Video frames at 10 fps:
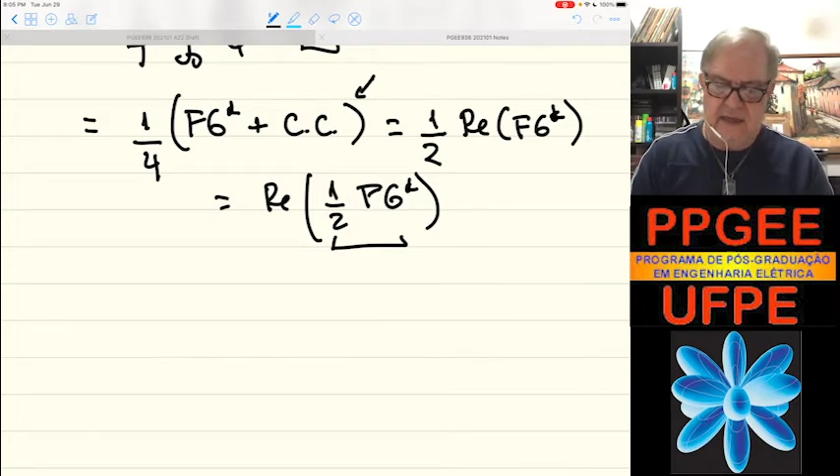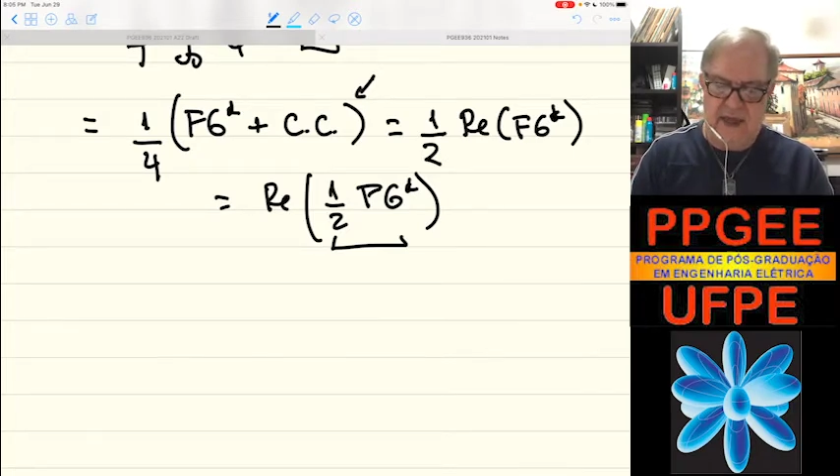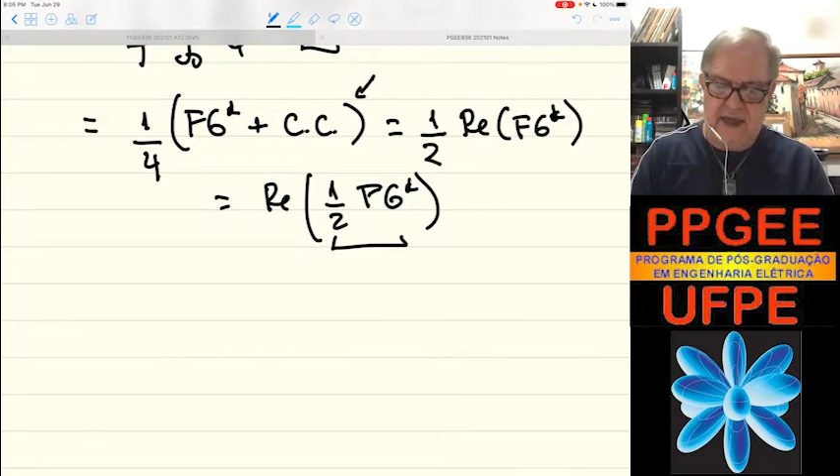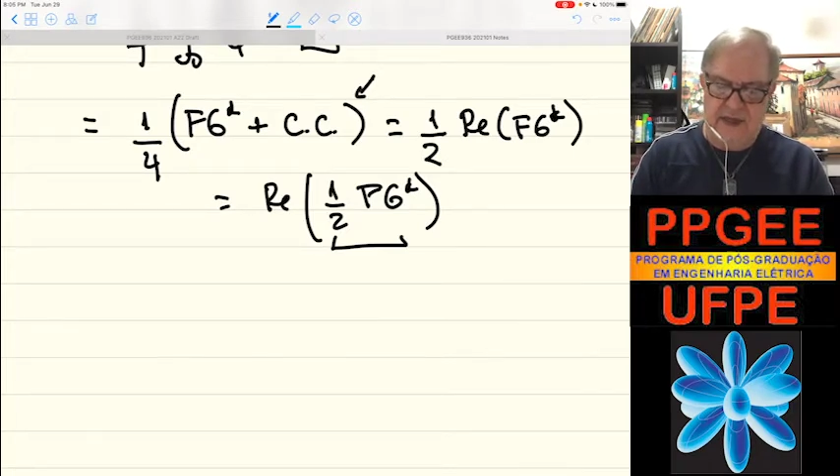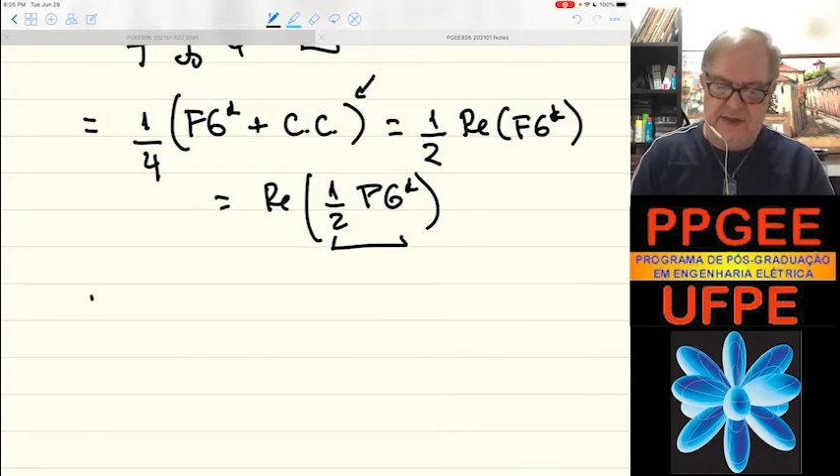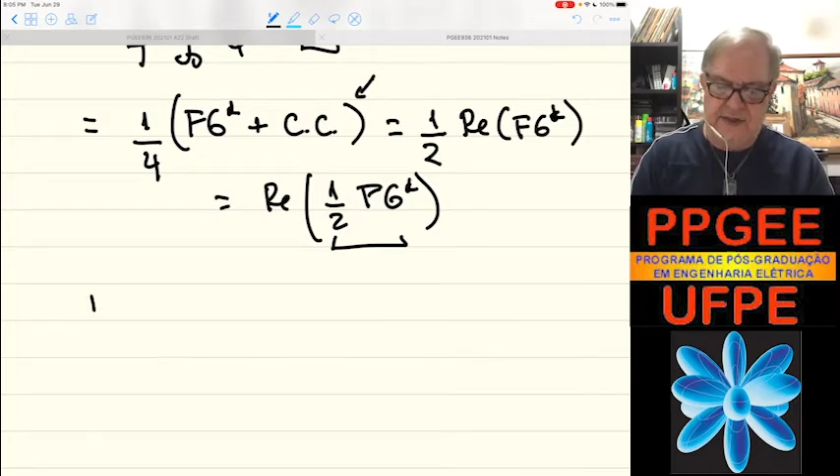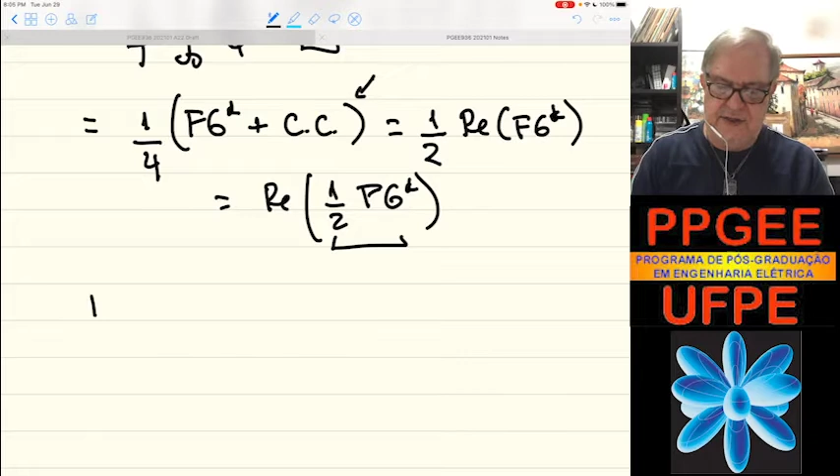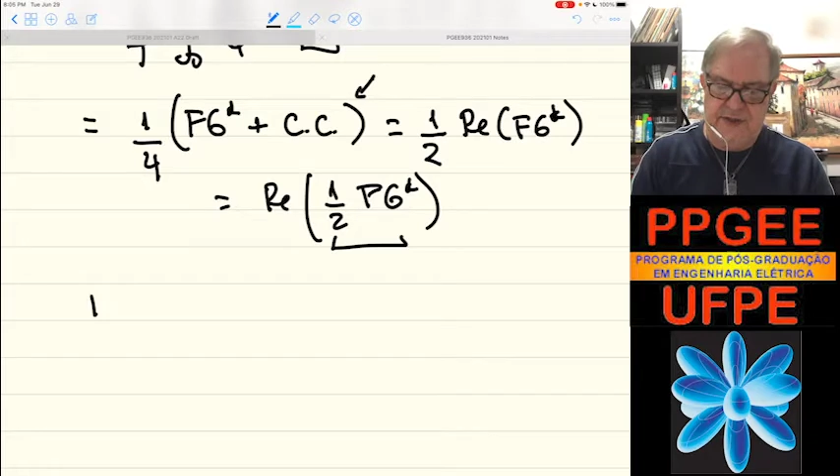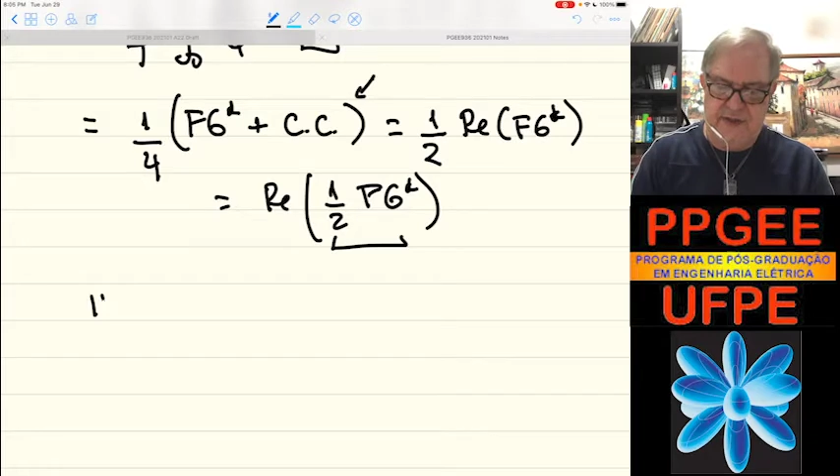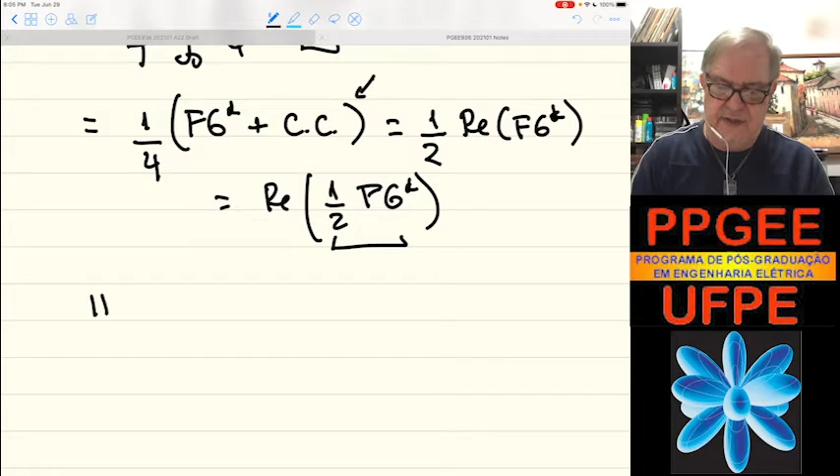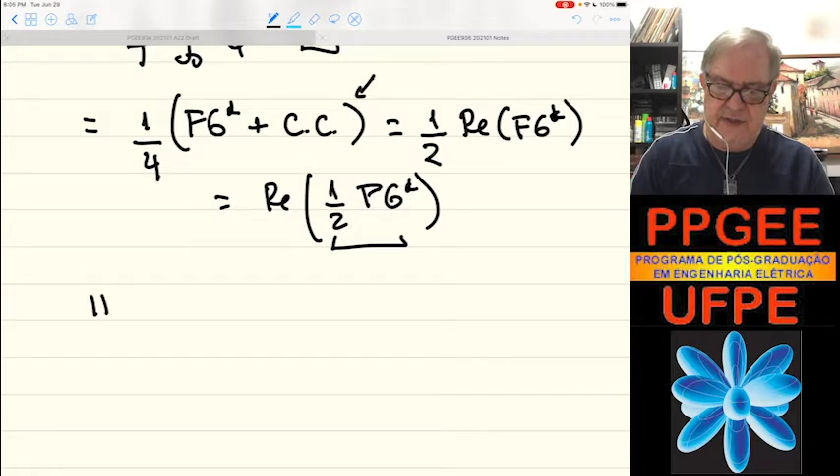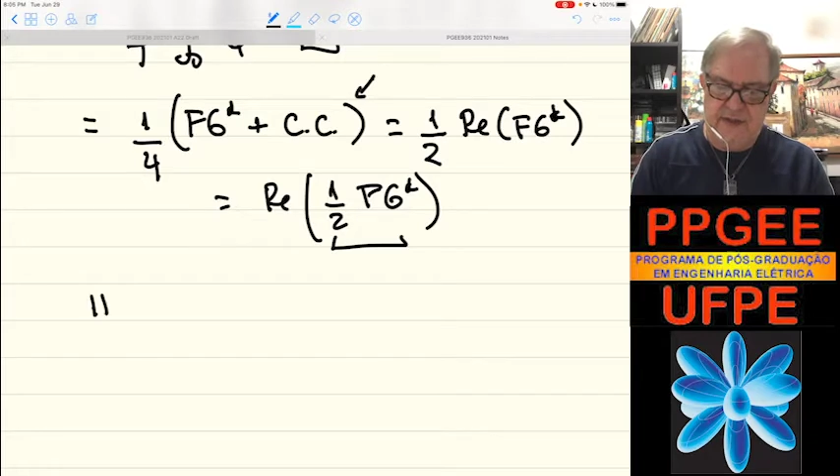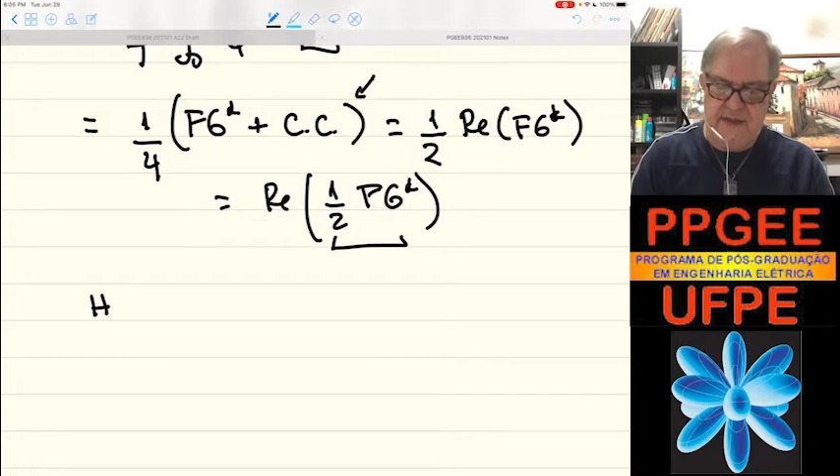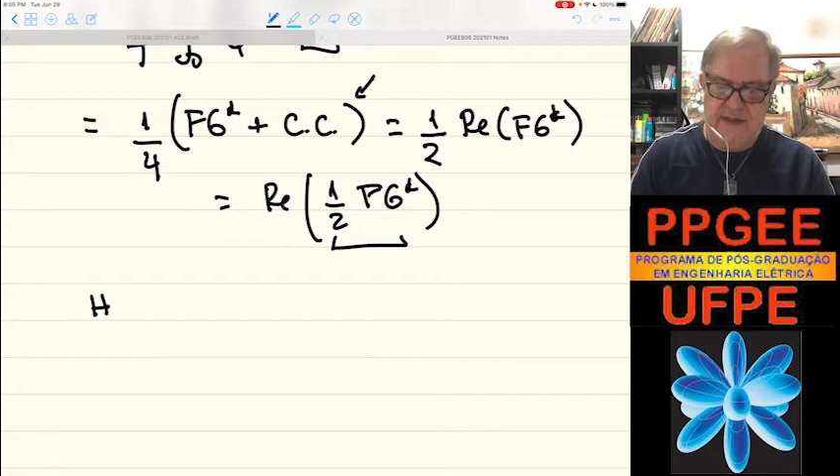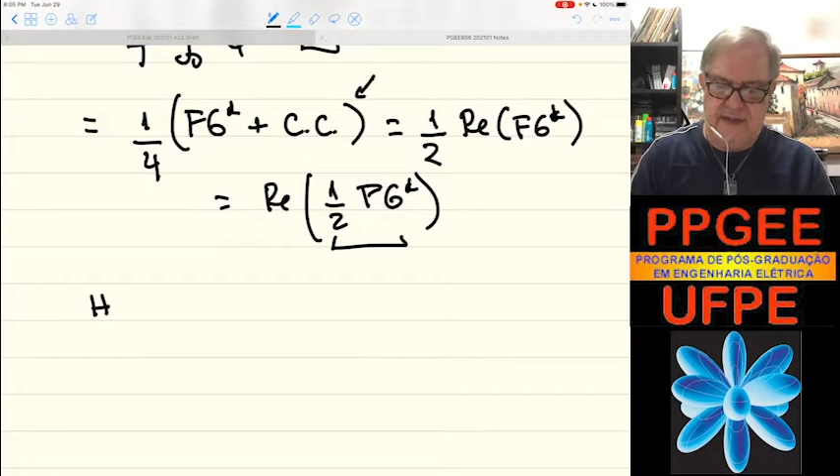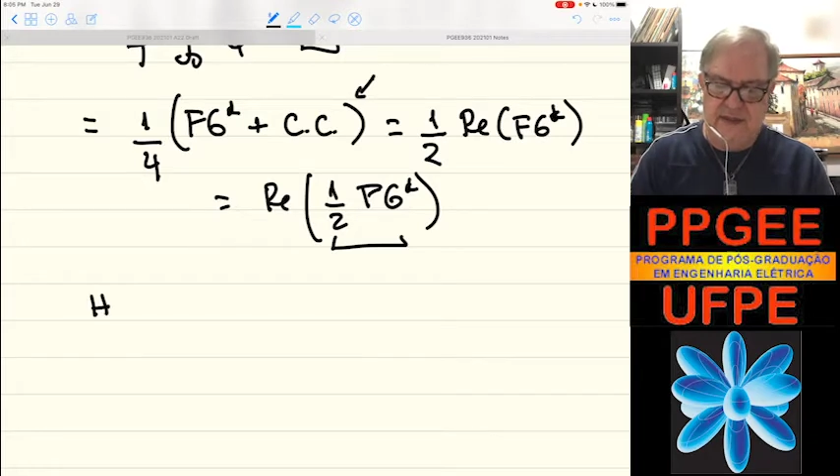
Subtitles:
h, this